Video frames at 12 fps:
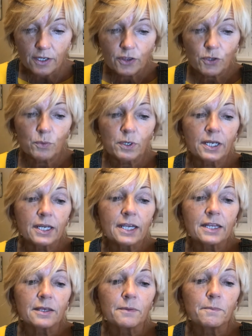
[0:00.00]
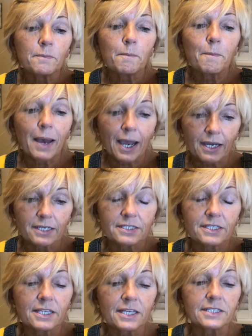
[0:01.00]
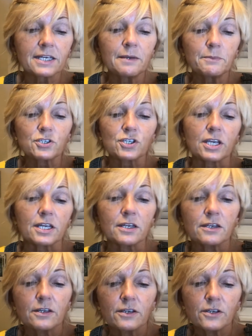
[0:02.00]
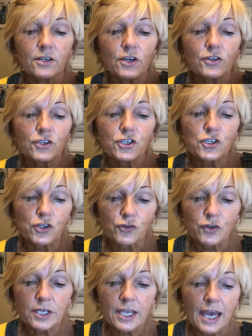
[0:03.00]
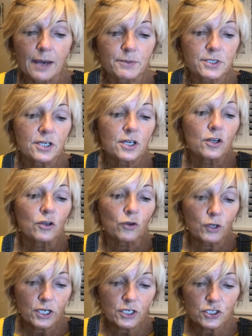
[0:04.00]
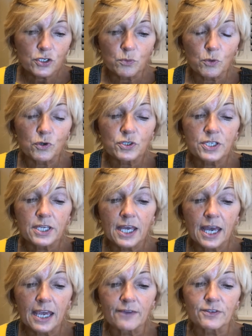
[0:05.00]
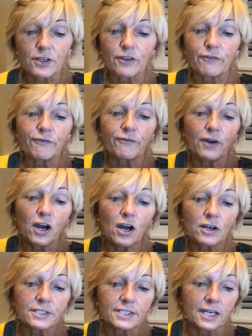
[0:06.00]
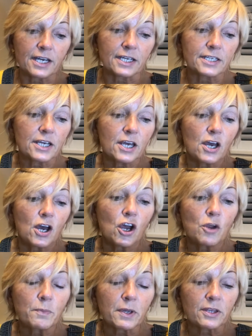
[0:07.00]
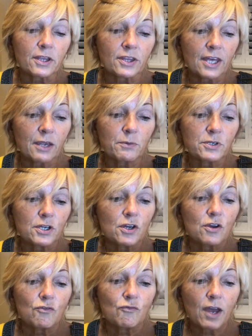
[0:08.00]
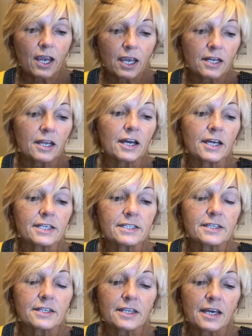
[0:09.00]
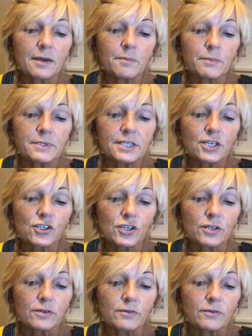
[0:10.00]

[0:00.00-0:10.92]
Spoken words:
that would lead them back to their time machine. The children kept looking towards the caves on the far side, hoping that they would recognise their position.